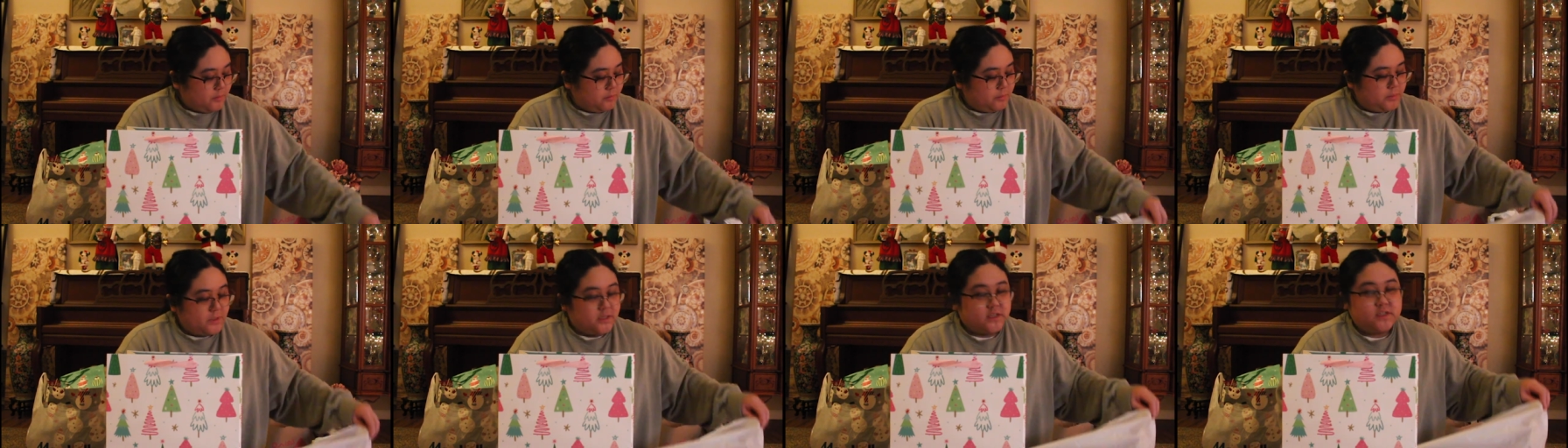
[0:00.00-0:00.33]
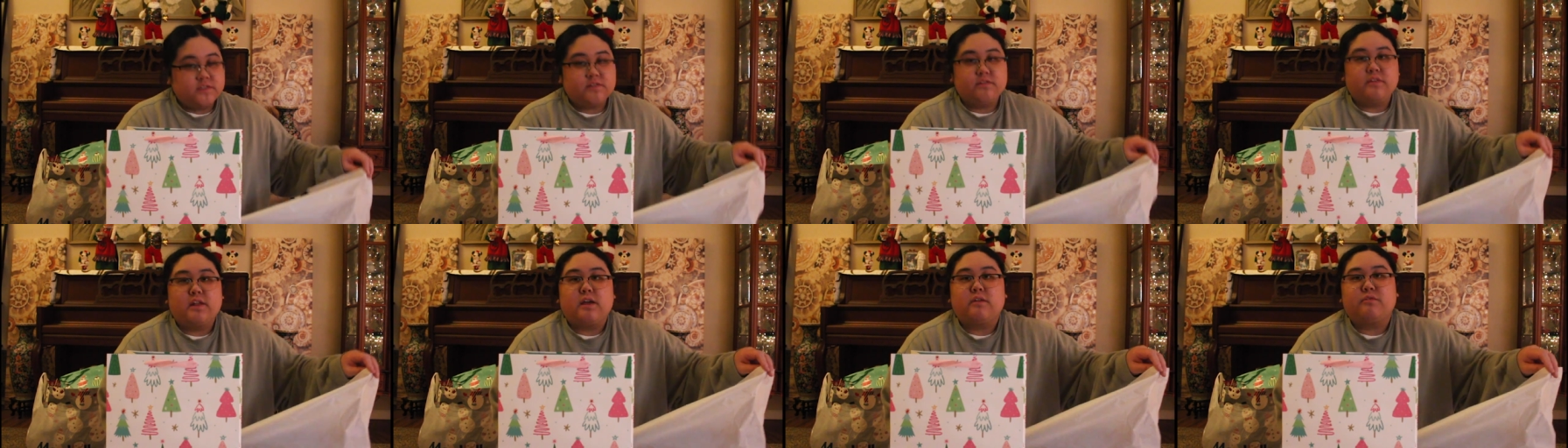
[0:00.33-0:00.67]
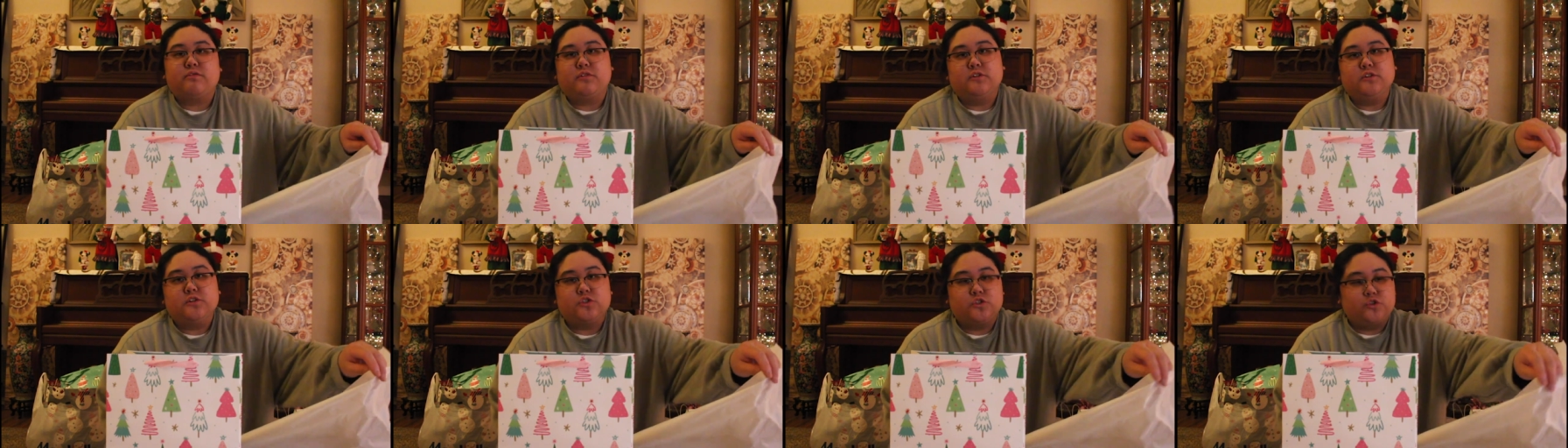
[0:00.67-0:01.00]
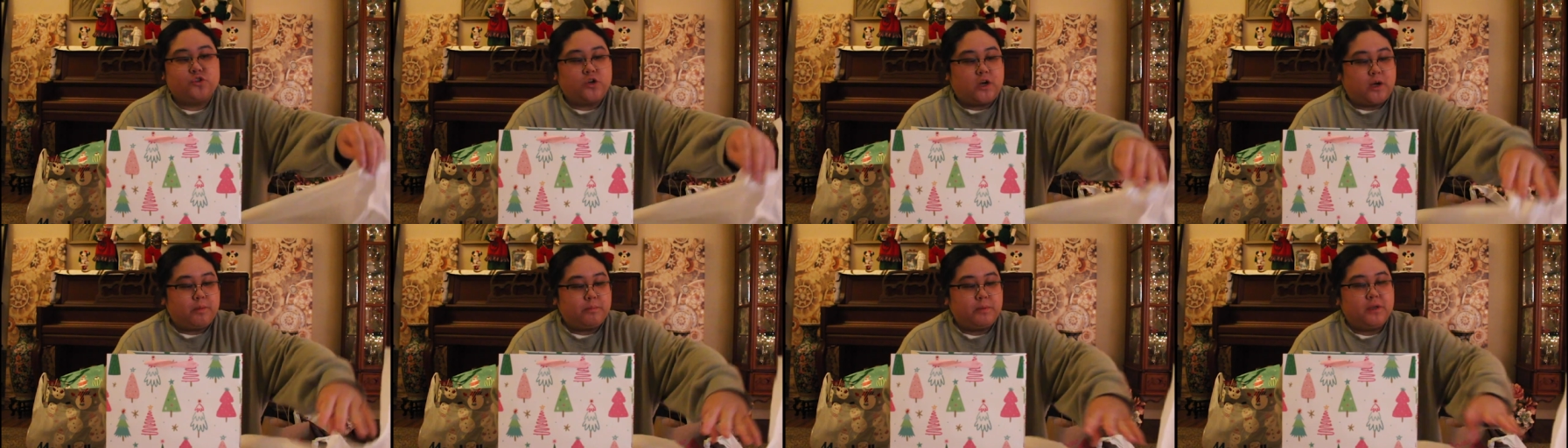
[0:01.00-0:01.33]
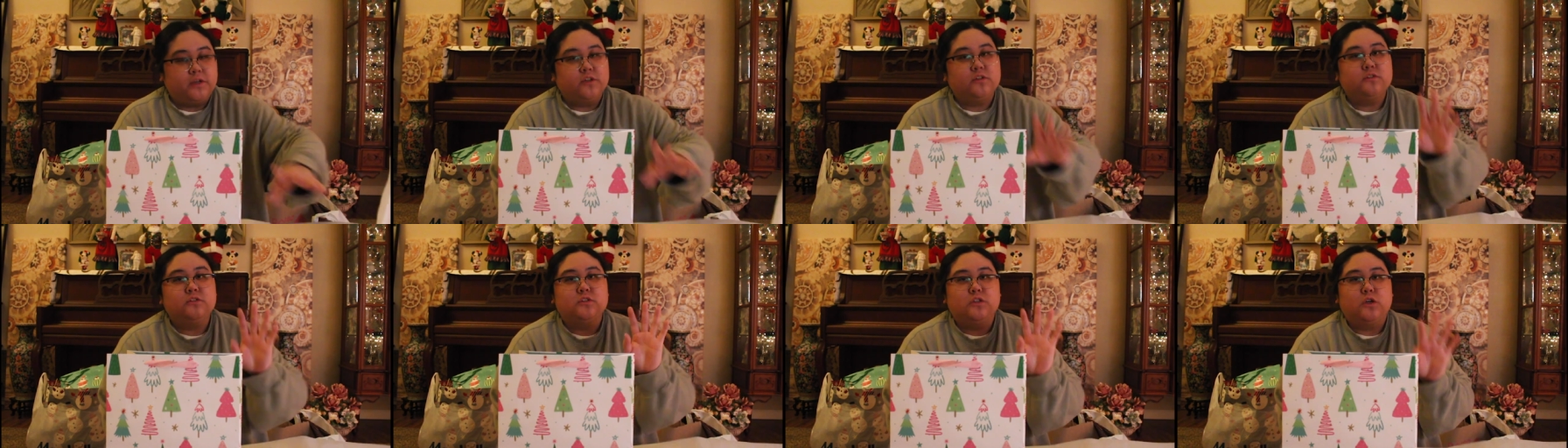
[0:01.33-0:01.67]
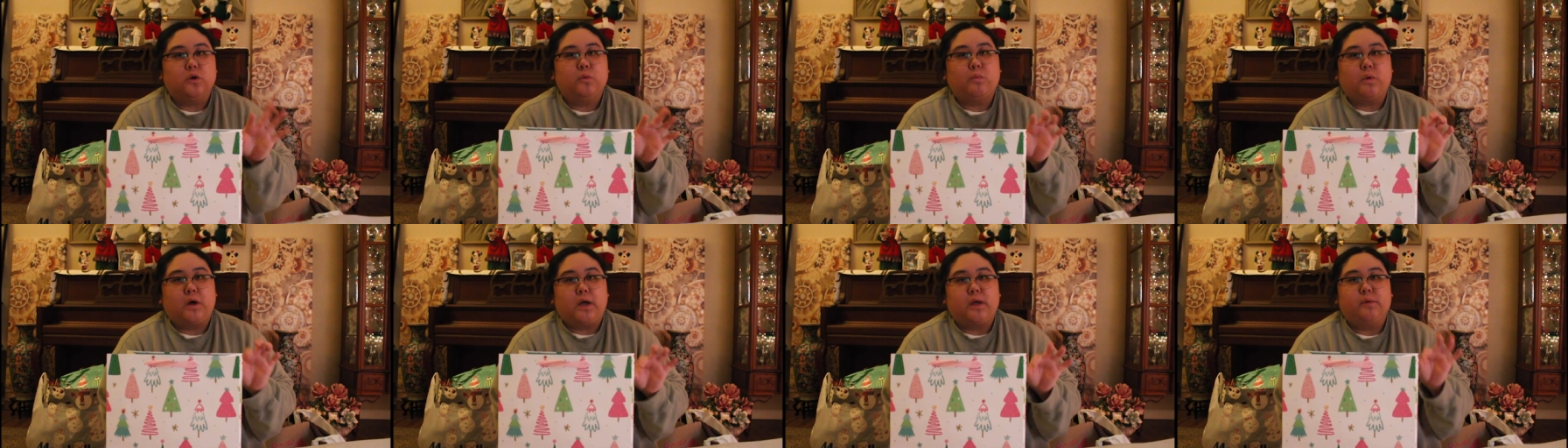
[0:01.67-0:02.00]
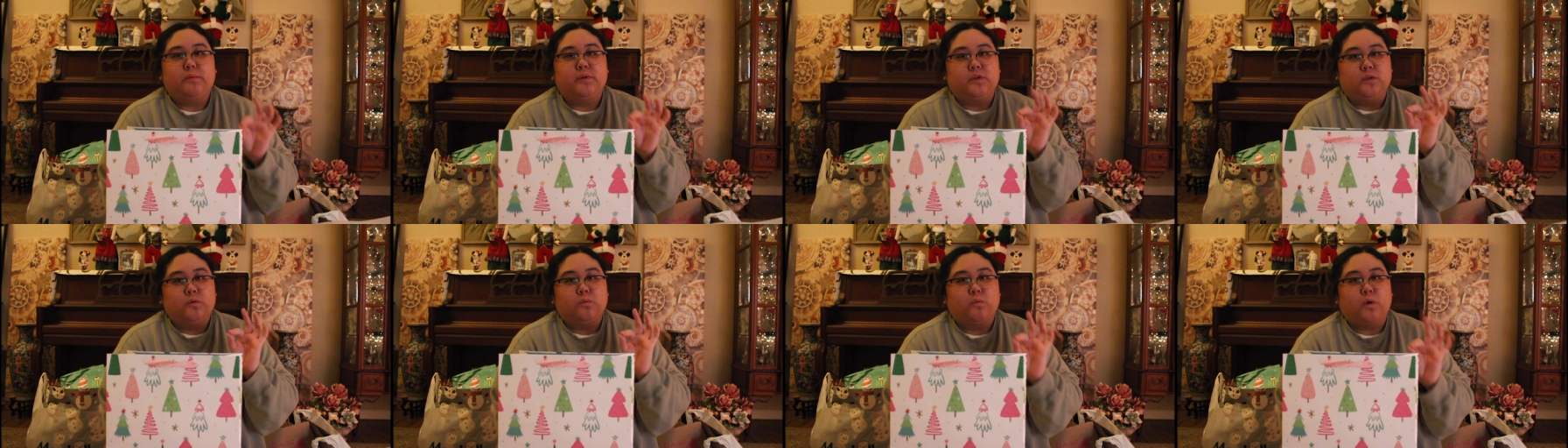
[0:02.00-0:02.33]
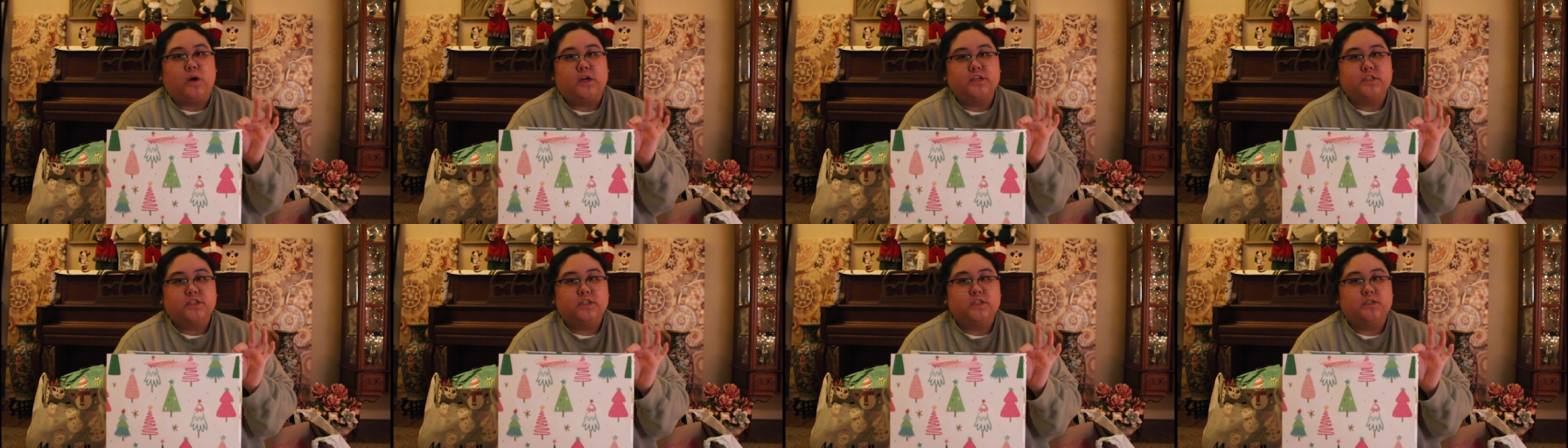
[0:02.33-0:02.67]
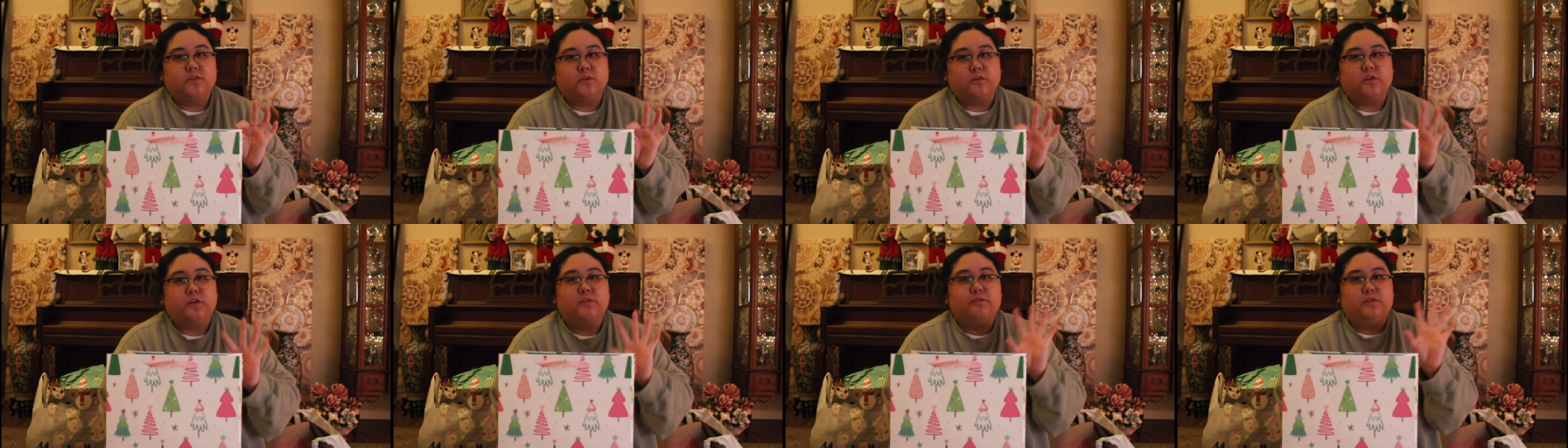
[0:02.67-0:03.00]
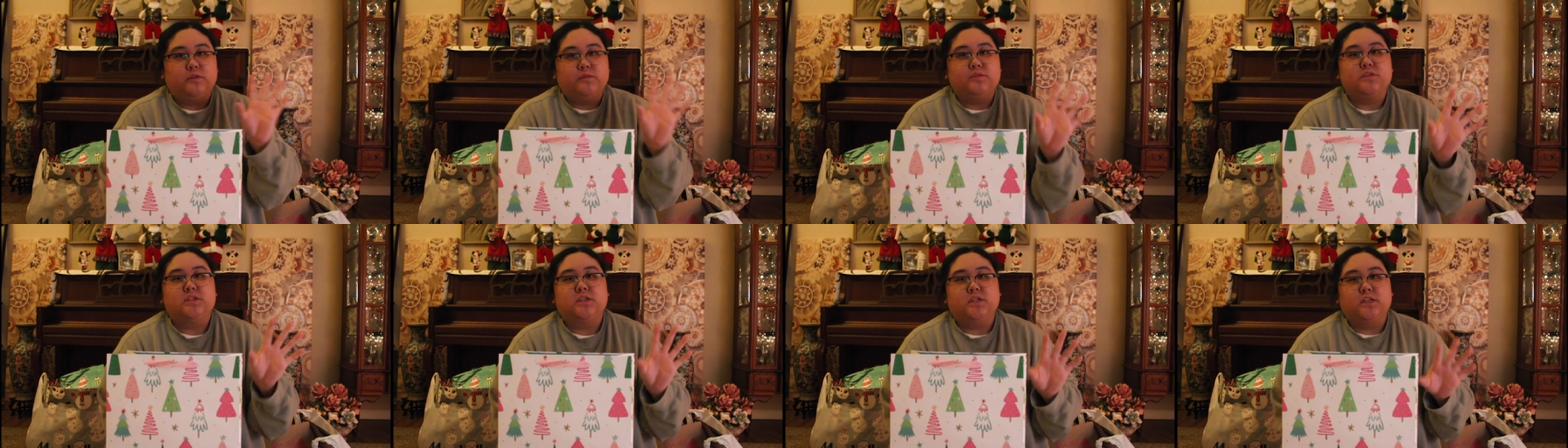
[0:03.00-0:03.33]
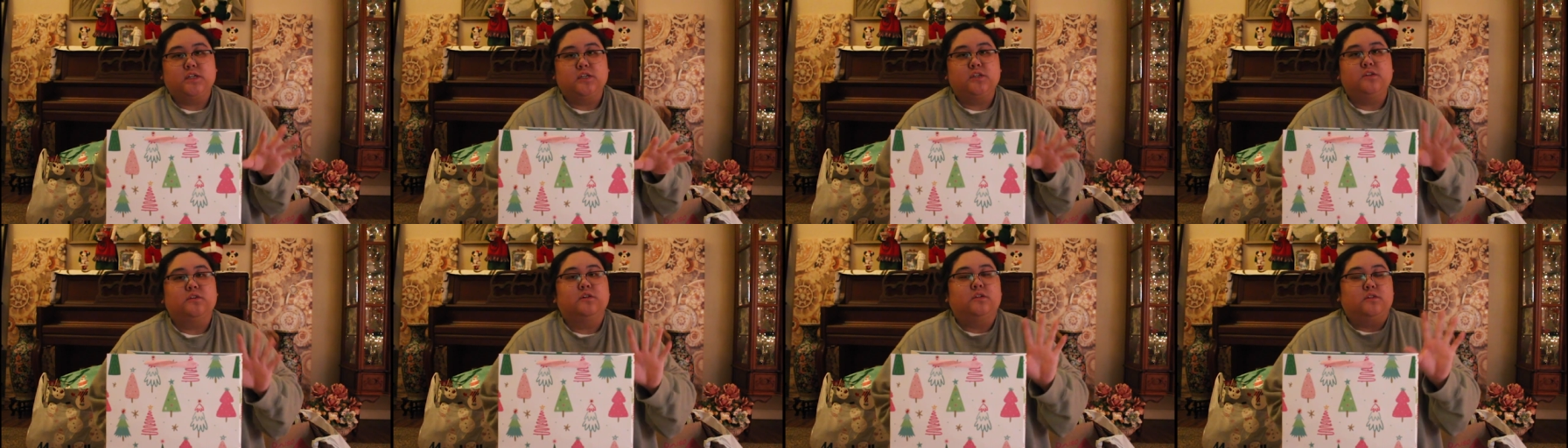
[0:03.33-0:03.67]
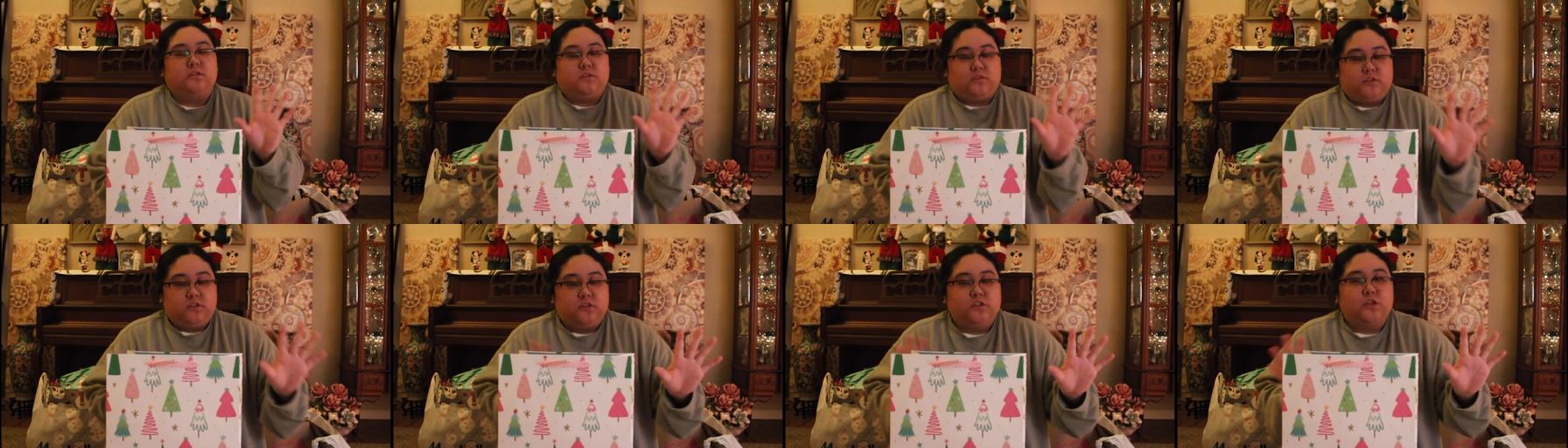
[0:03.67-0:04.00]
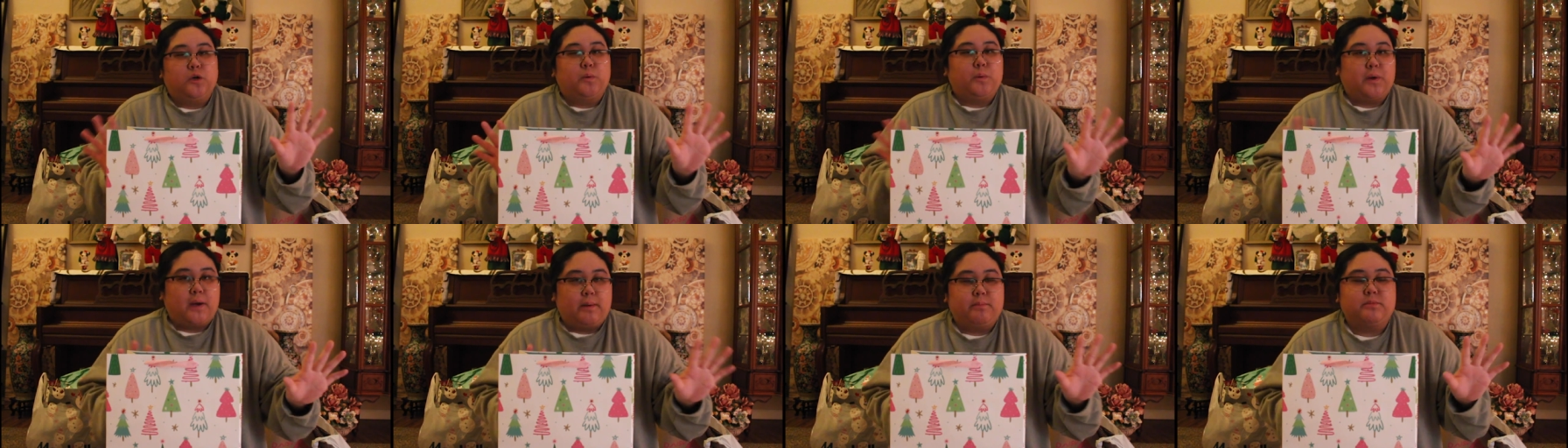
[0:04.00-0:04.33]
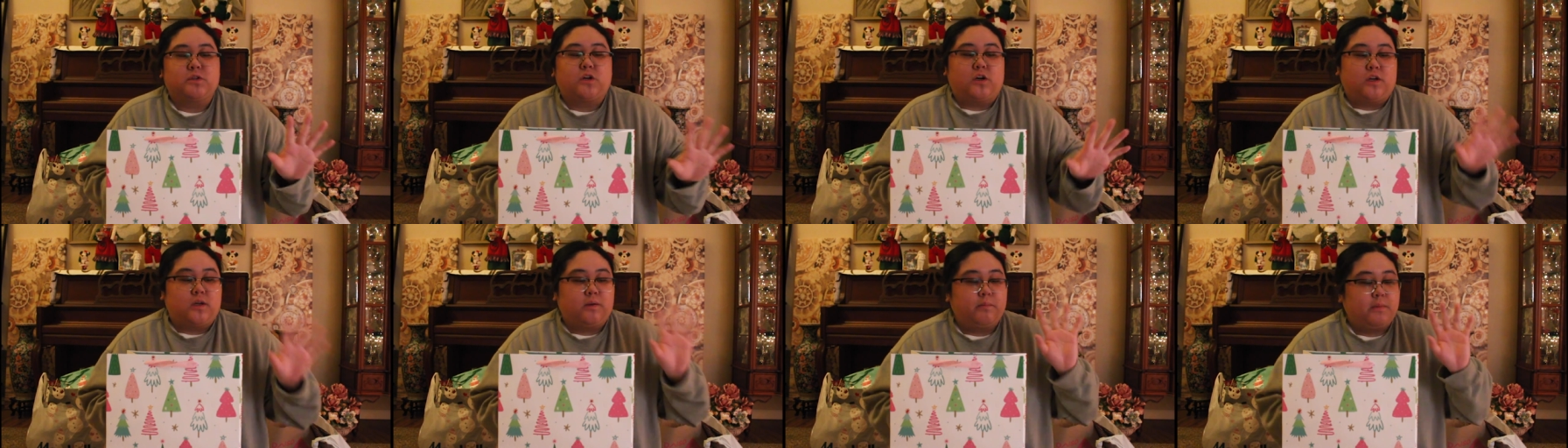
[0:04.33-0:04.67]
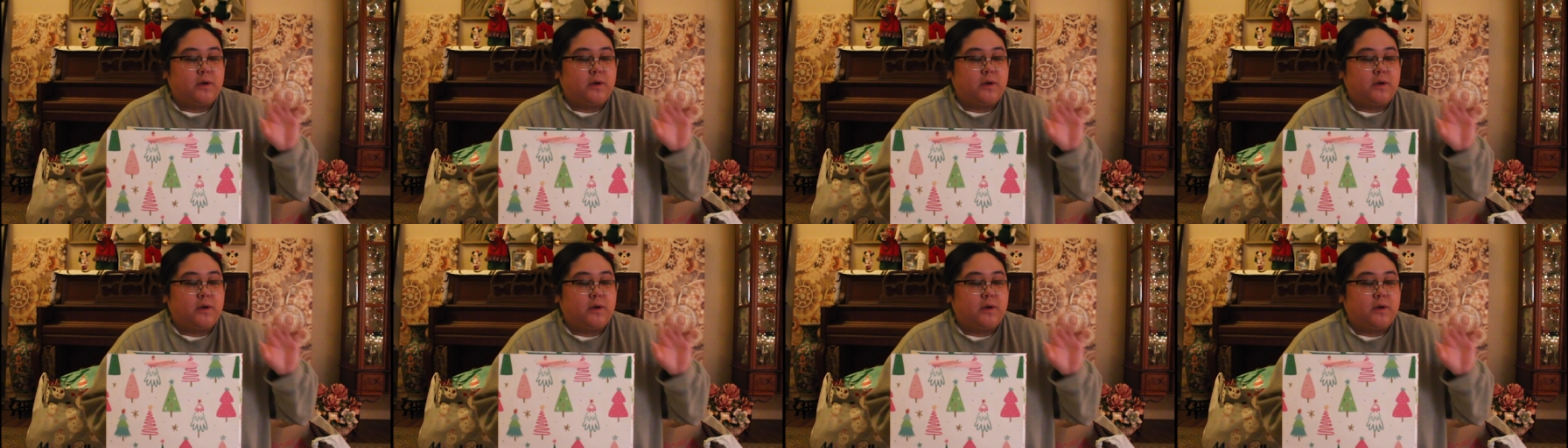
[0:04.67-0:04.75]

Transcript: because of that first drop and you'll know why when you watch it or if you've seen it you'll you know what i'm talking